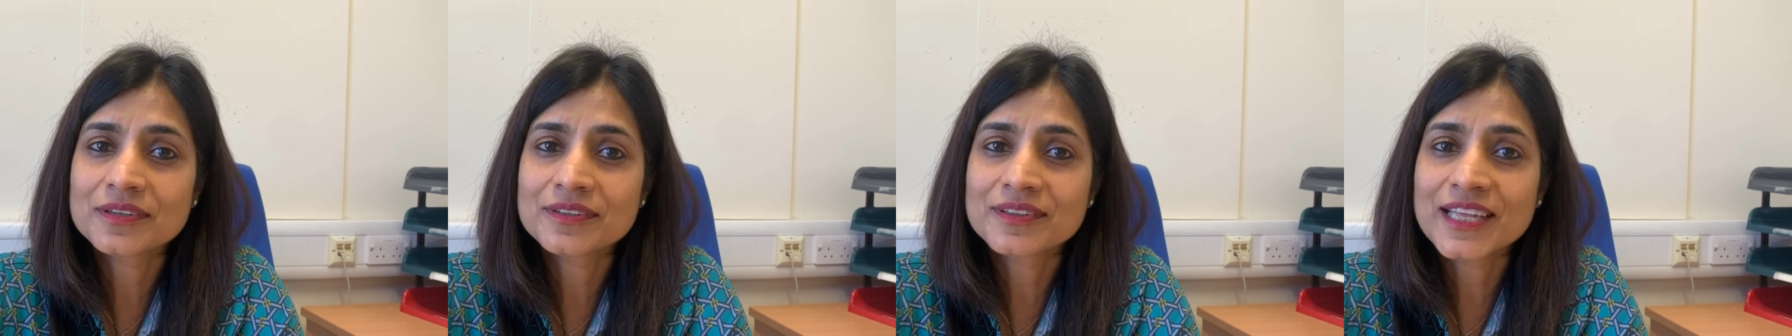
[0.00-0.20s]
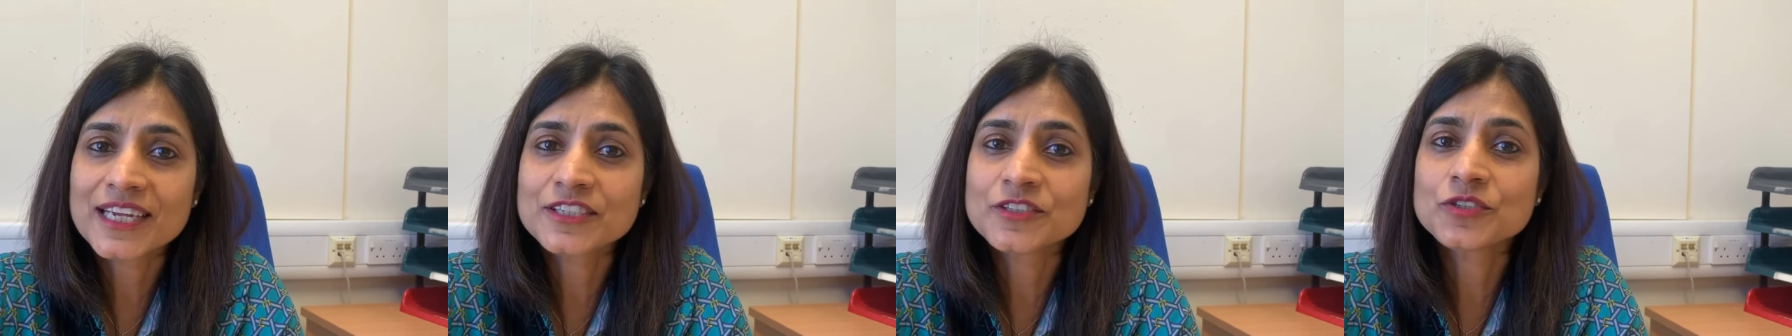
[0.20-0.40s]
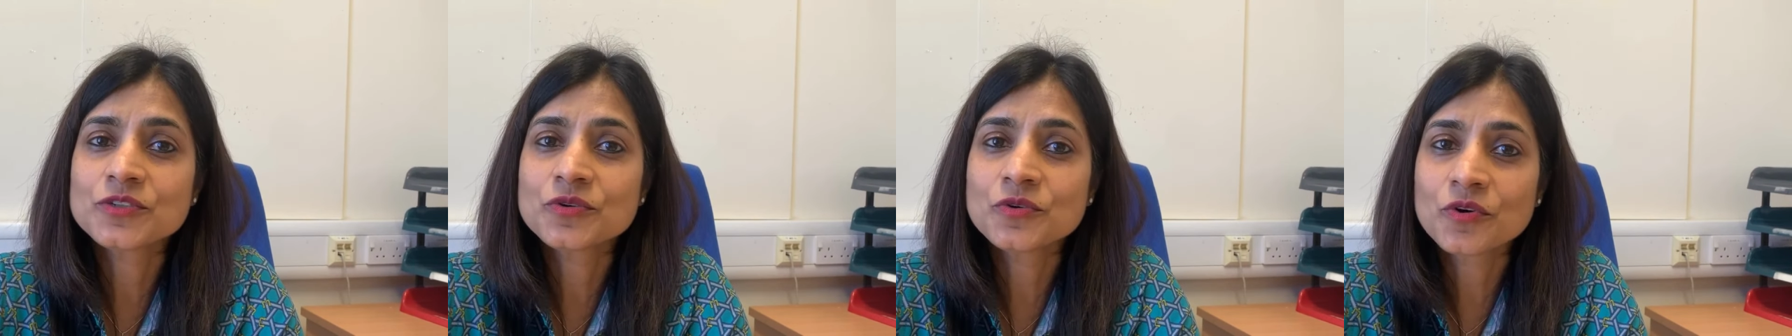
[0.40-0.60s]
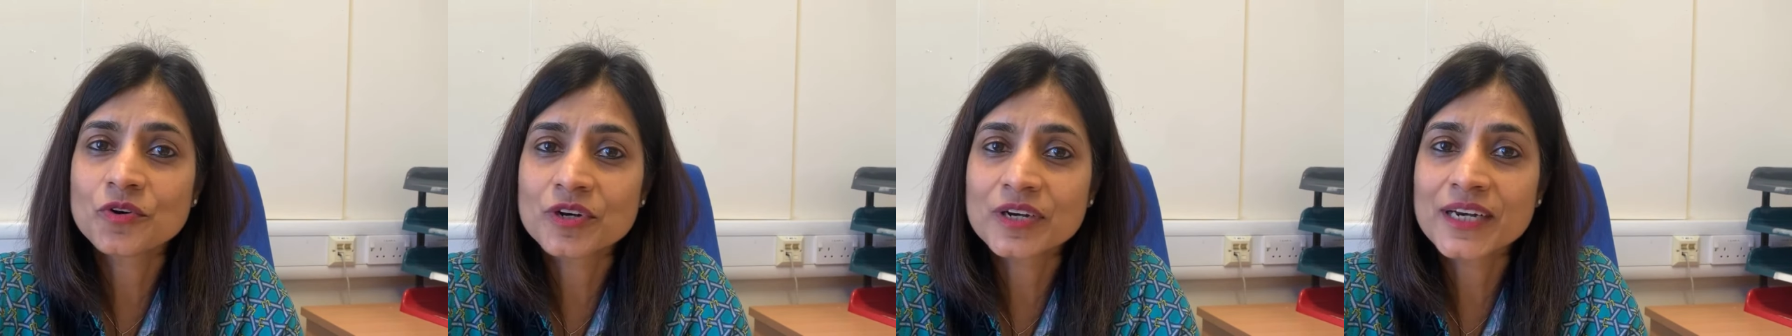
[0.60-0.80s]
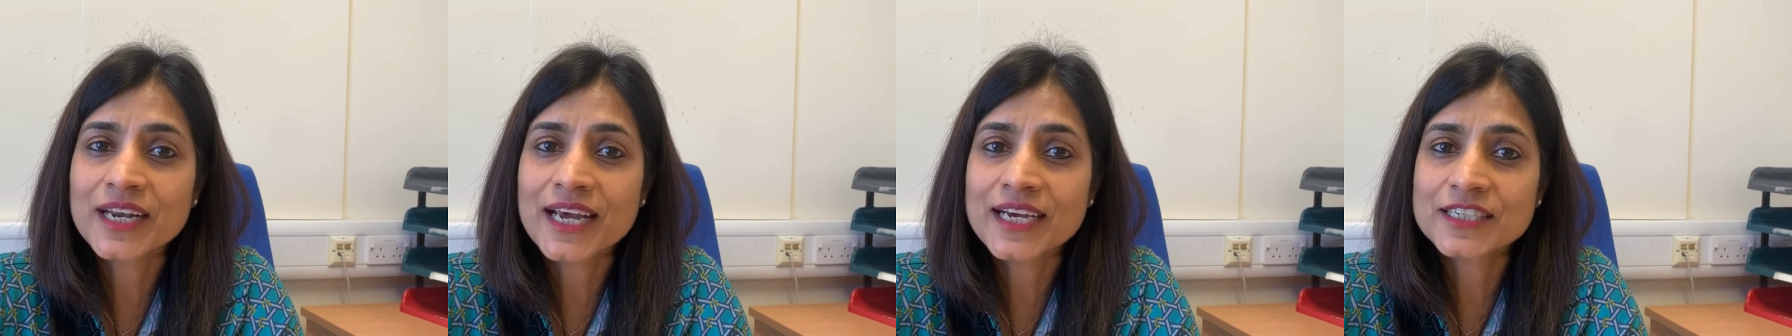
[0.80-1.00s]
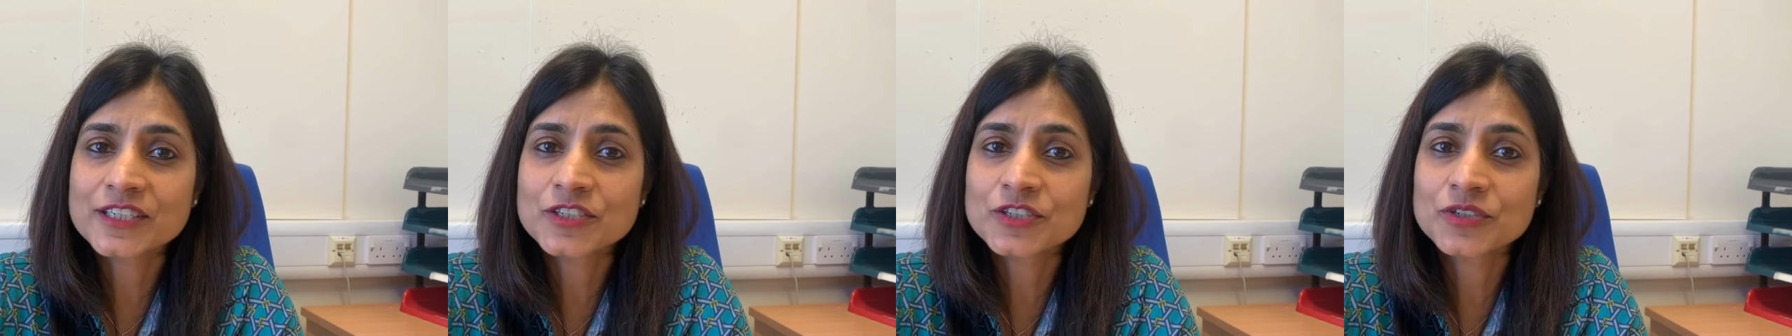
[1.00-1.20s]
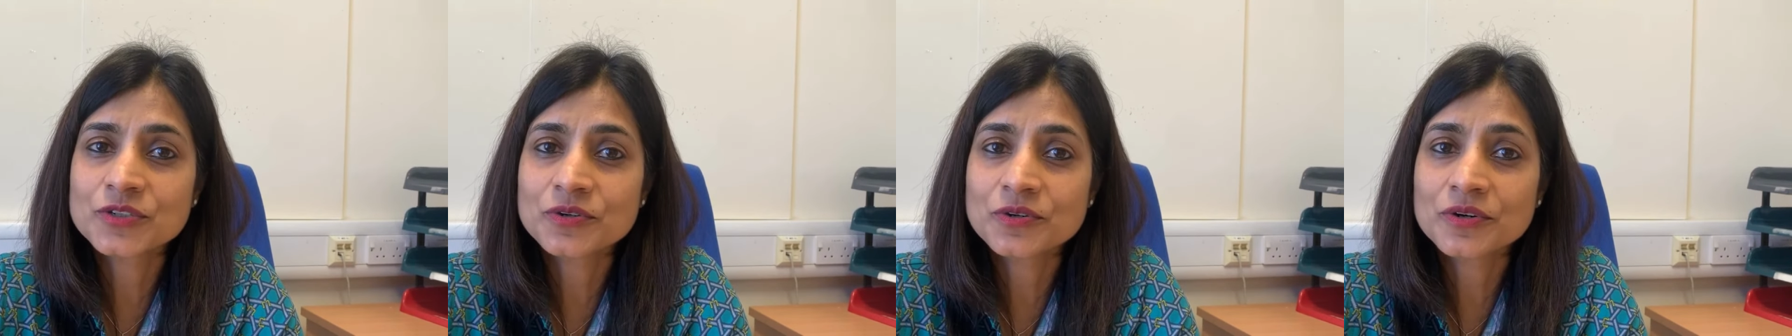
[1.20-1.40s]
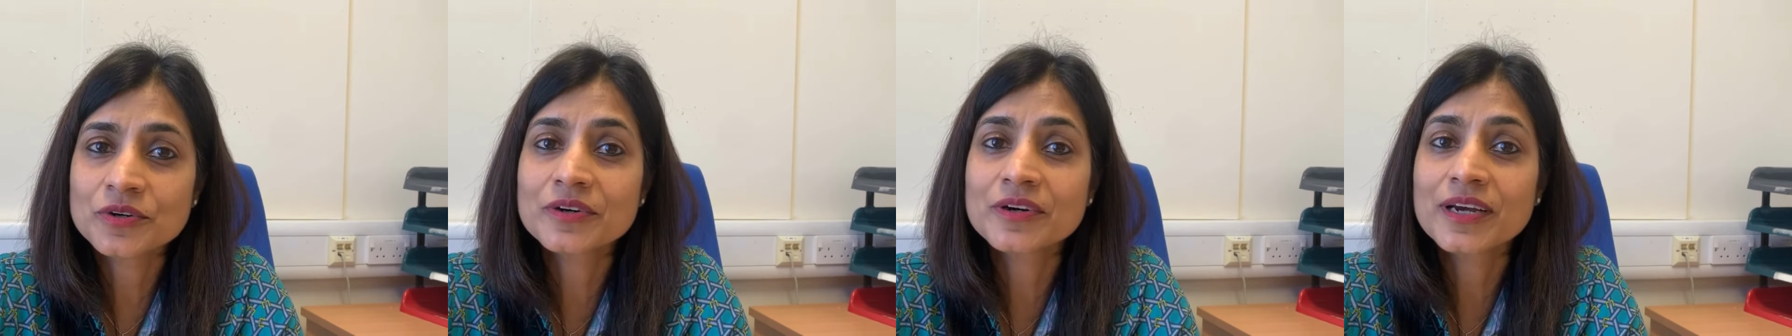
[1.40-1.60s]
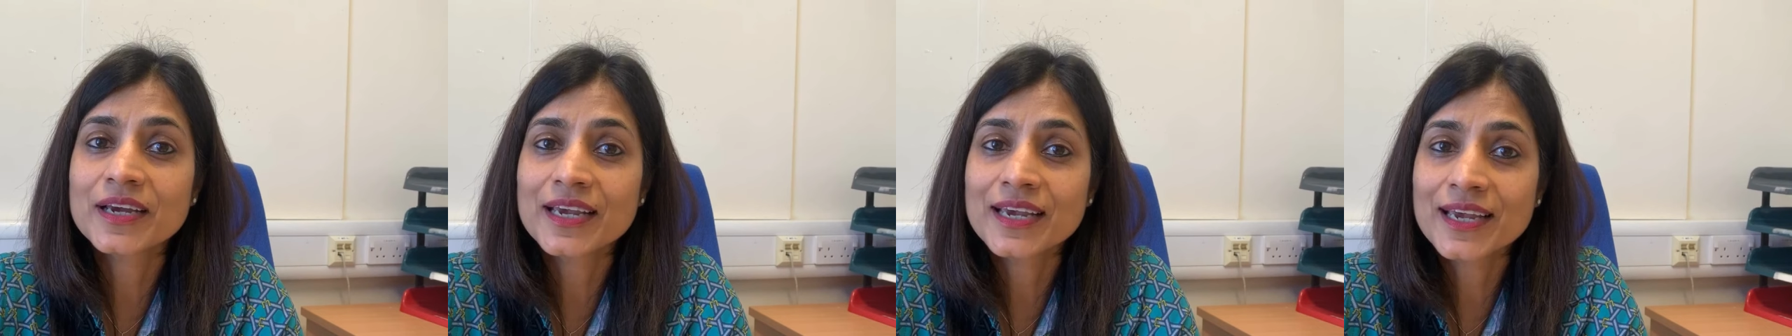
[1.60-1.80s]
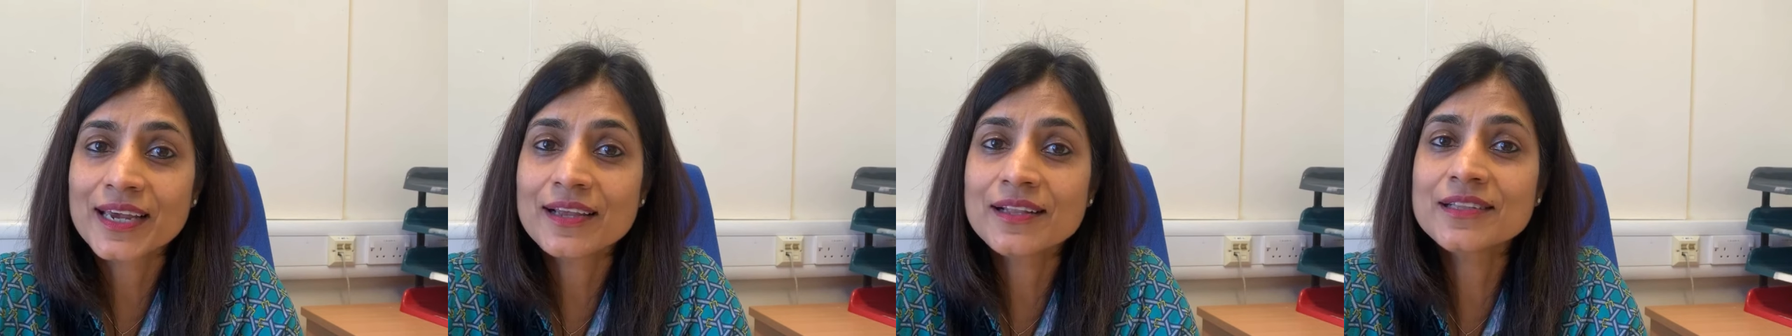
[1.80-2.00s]
that you contact your
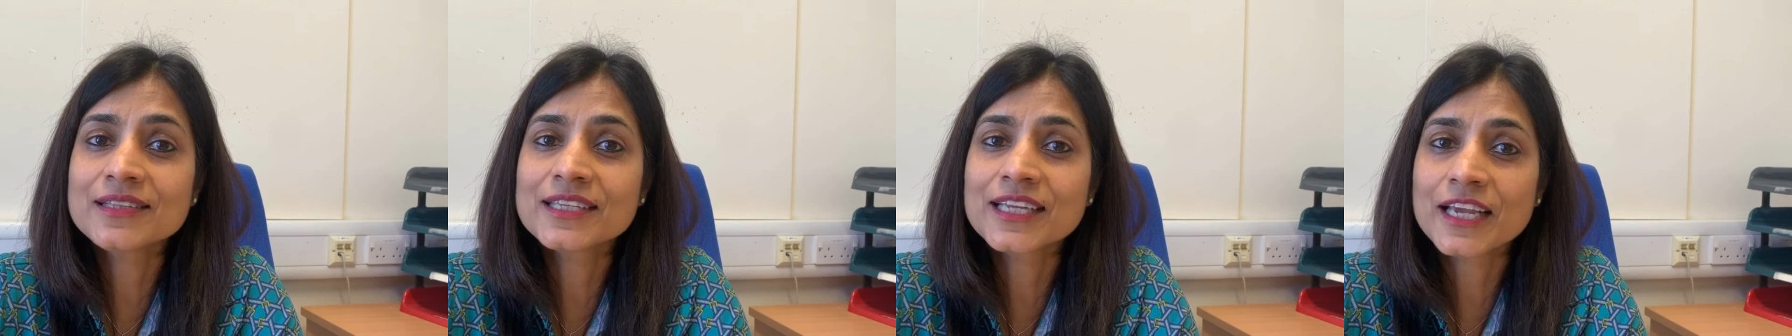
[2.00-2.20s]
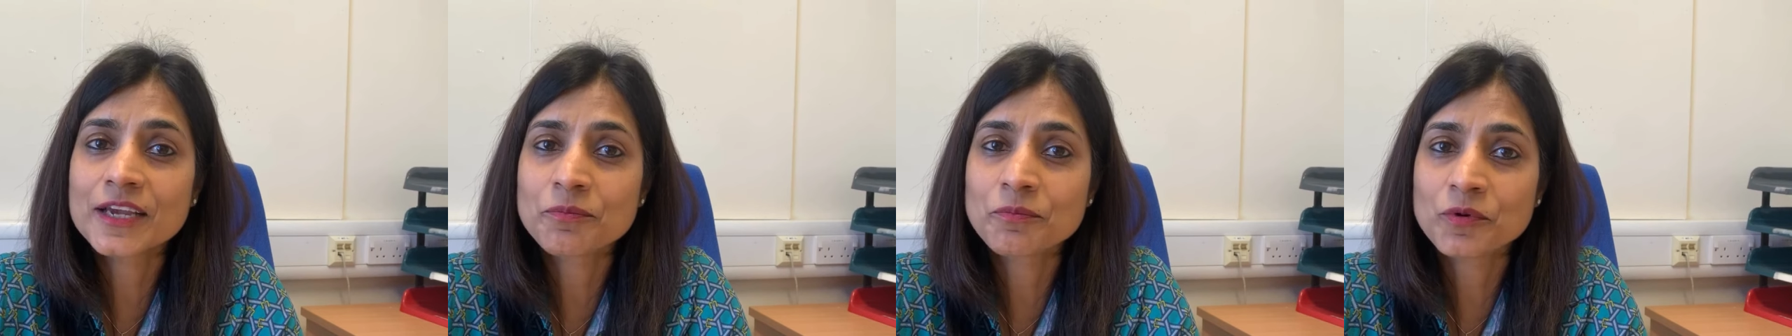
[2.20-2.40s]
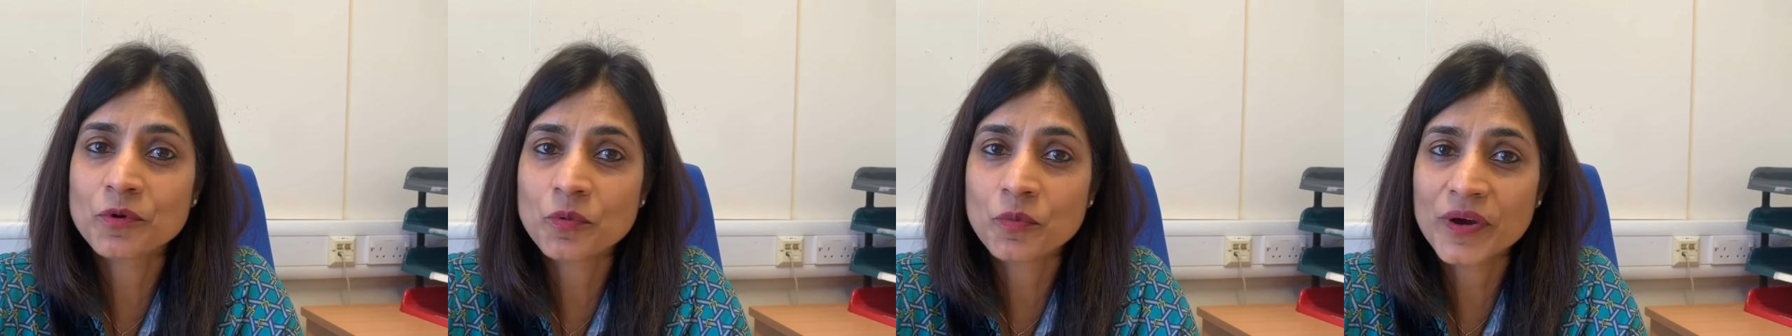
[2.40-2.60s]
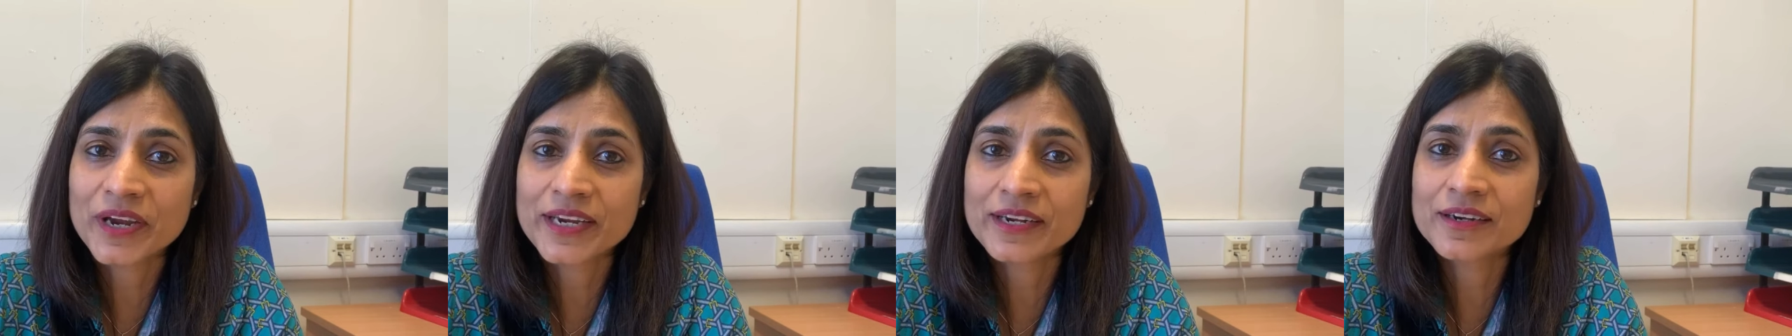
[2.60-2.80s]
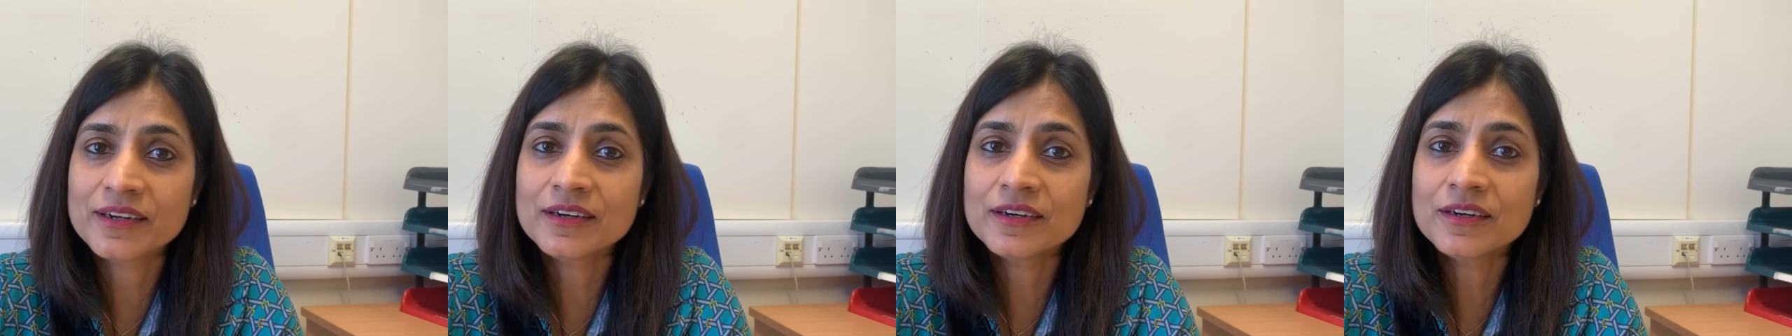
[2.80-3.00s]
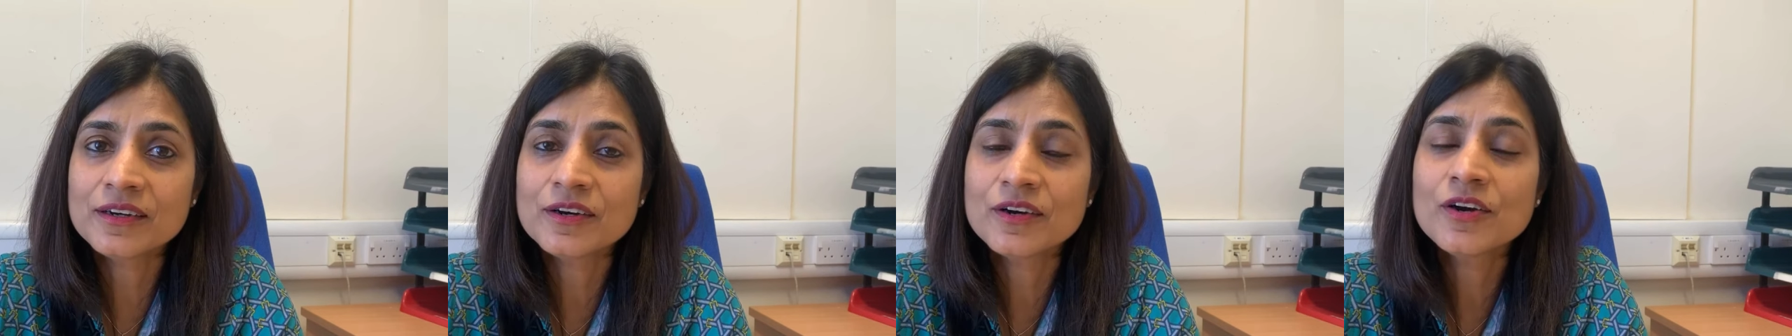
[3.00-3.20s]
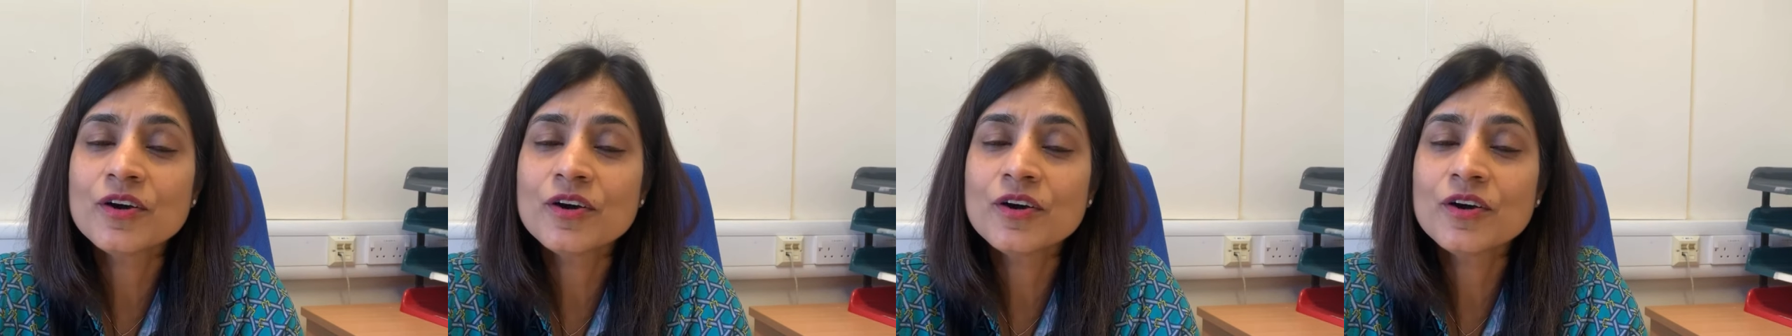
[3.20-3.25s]
healthcare provider